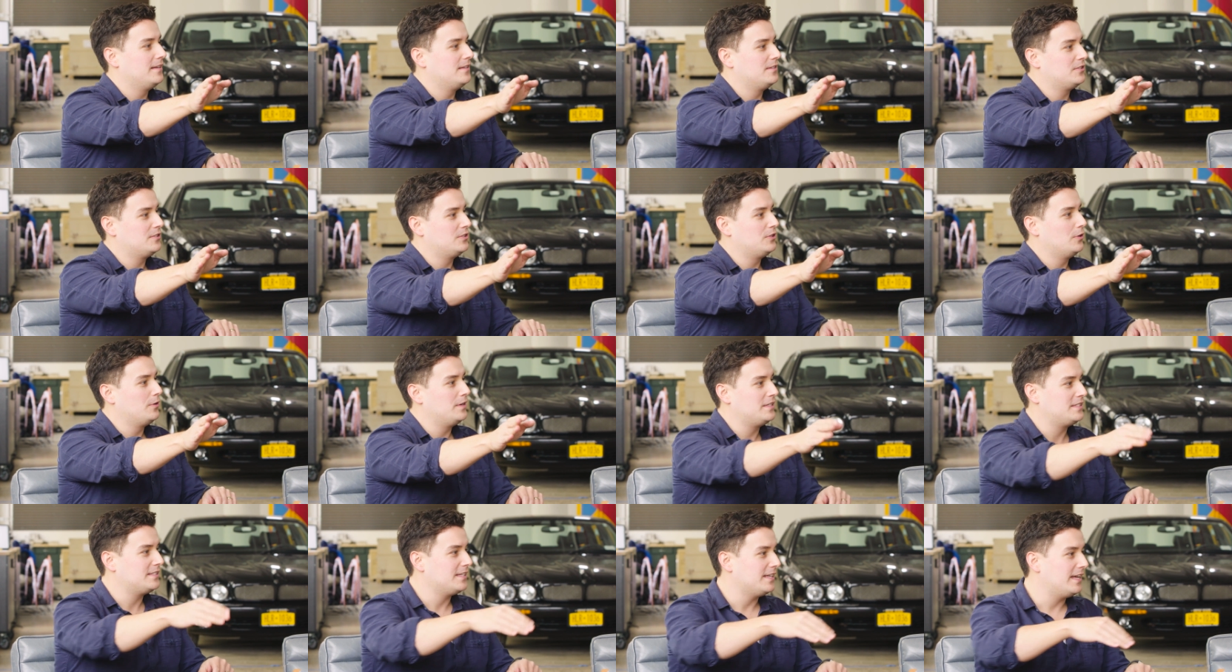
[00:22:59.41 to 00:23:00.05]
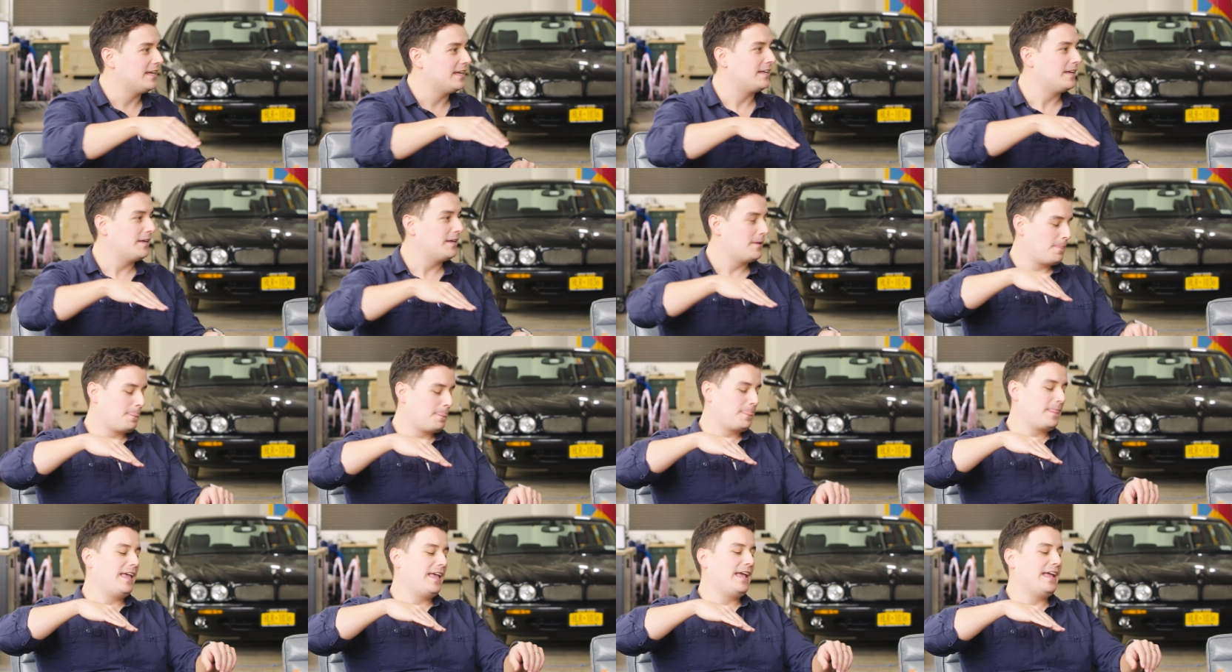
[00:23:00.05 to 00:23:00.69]
So it's like,
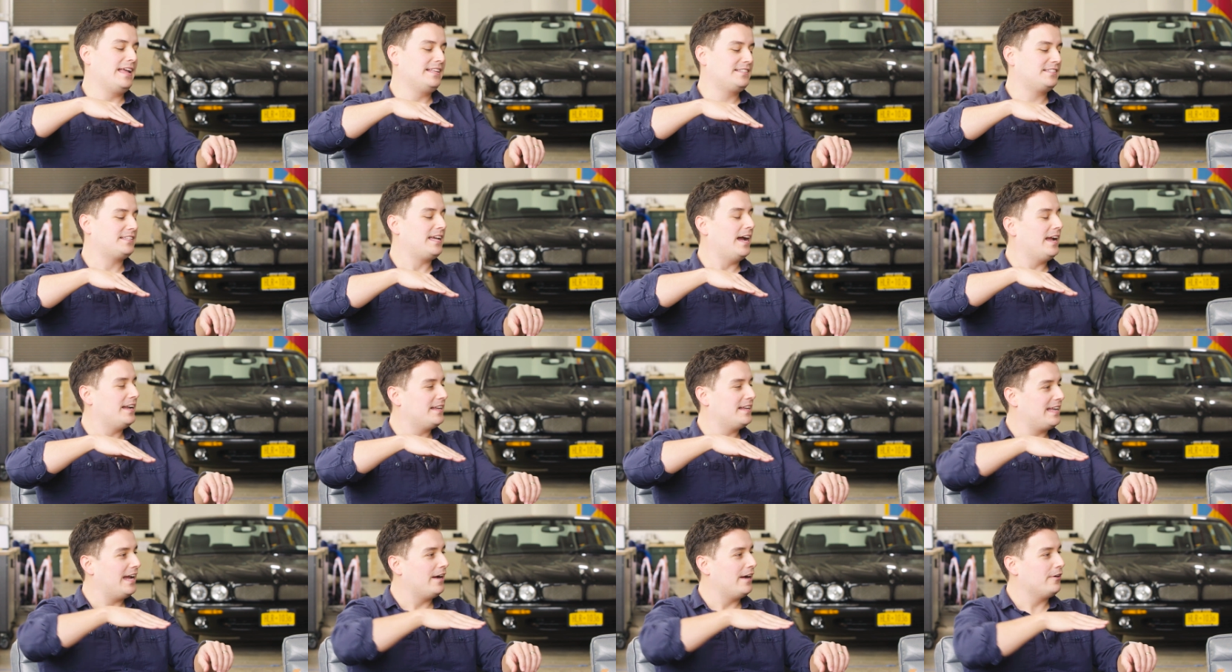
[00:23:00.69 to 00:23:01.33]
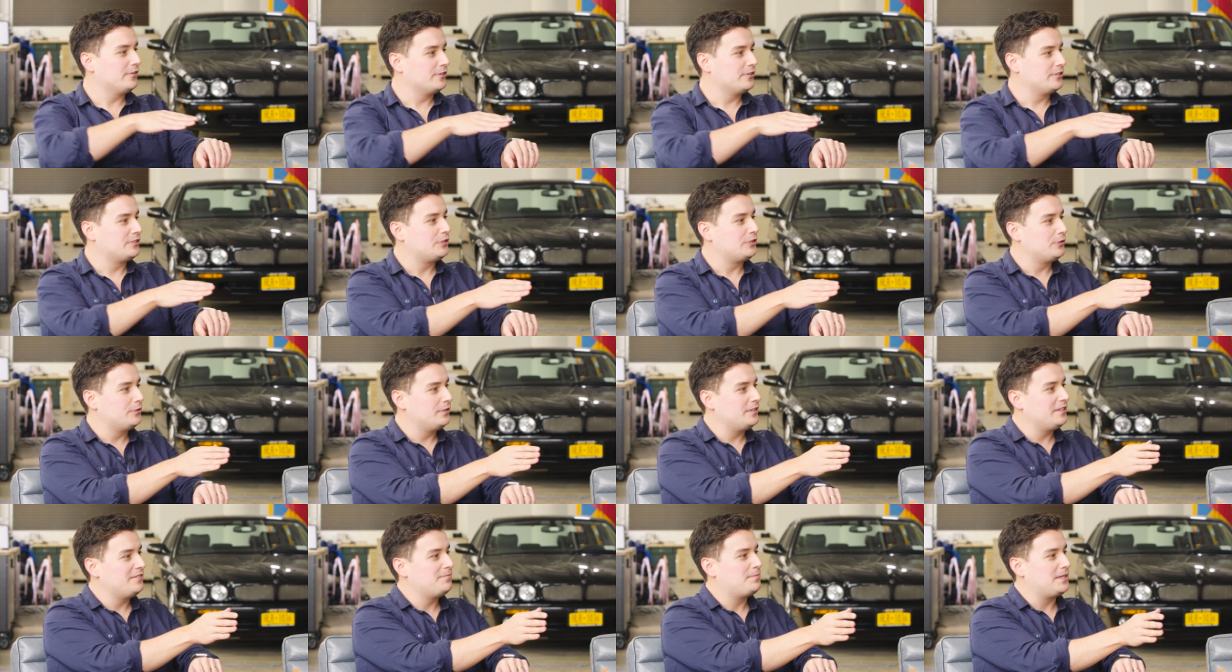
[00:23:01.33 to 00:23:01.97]
it's kind of
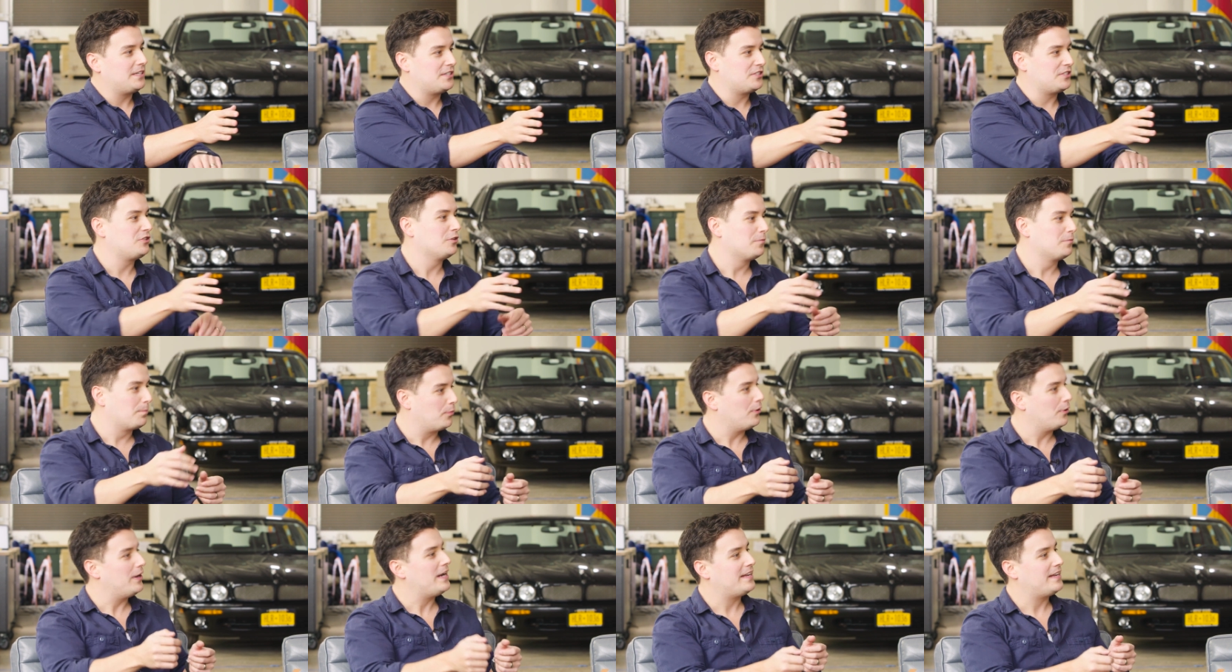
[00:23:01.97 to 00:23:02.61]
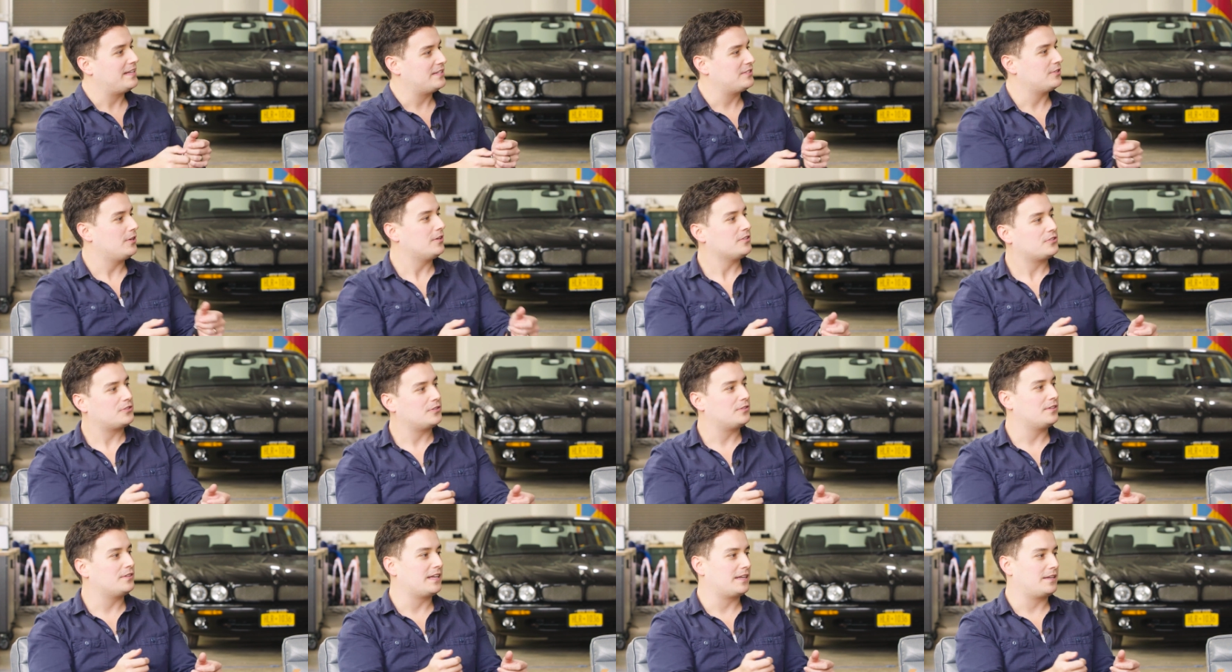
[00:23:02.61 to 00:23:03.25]
counterintuitive because your brake is
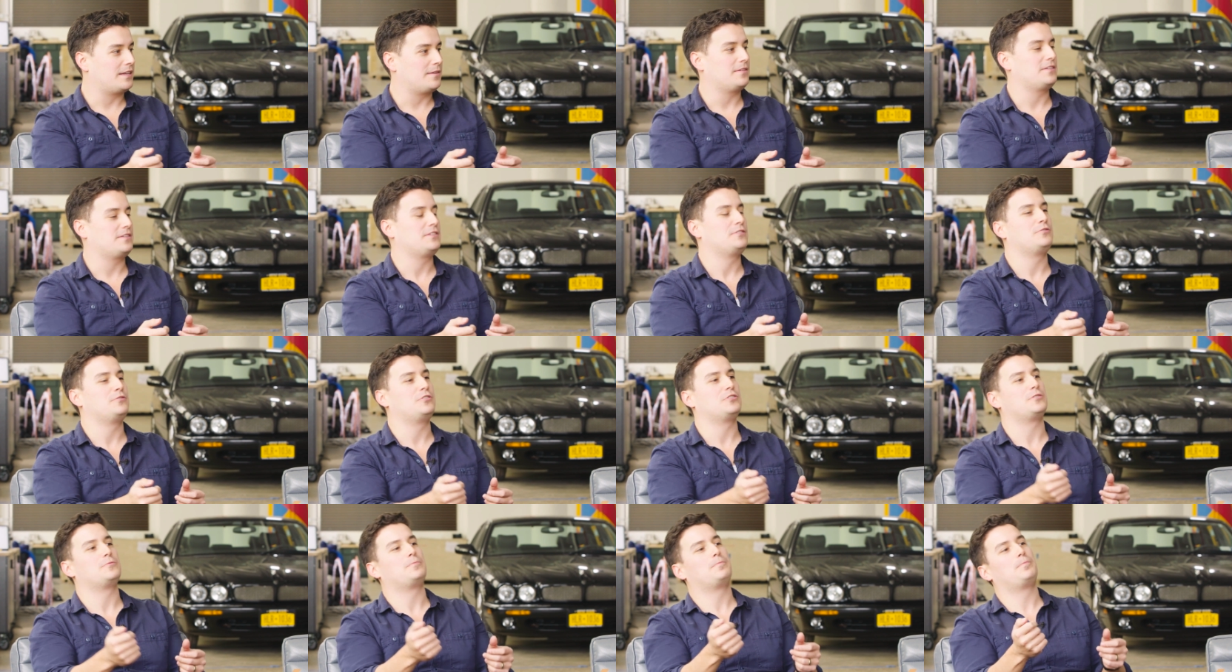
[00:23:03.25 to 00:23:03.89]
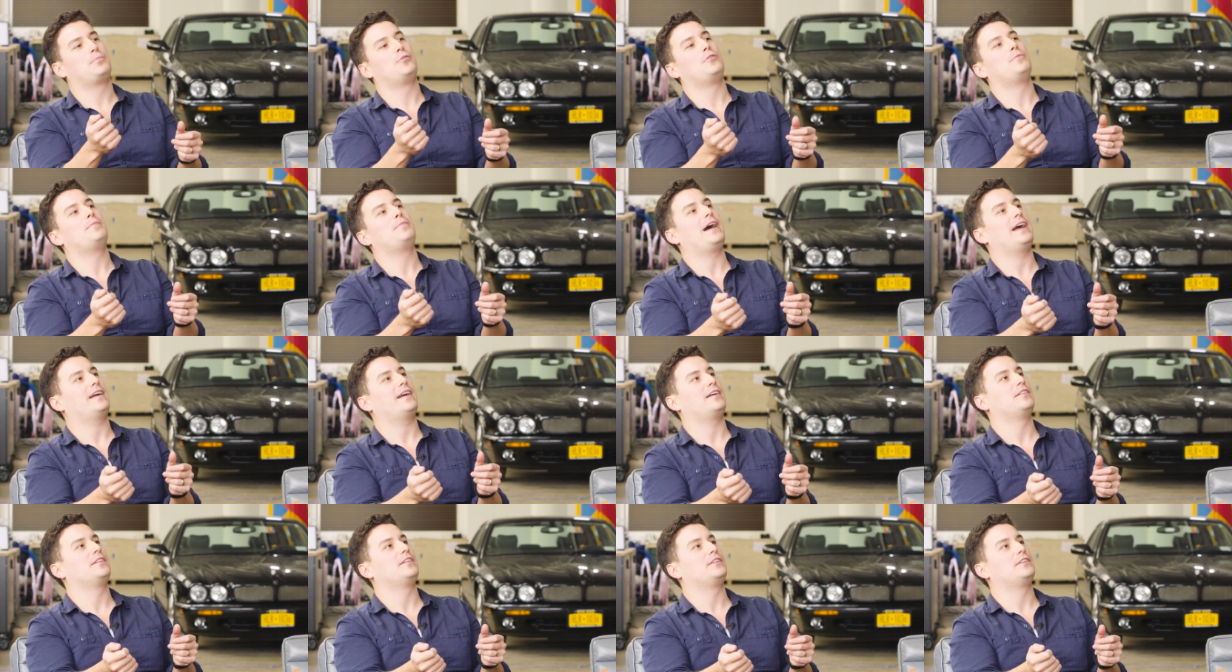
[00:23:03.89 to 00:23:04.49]
also like, you just pull back a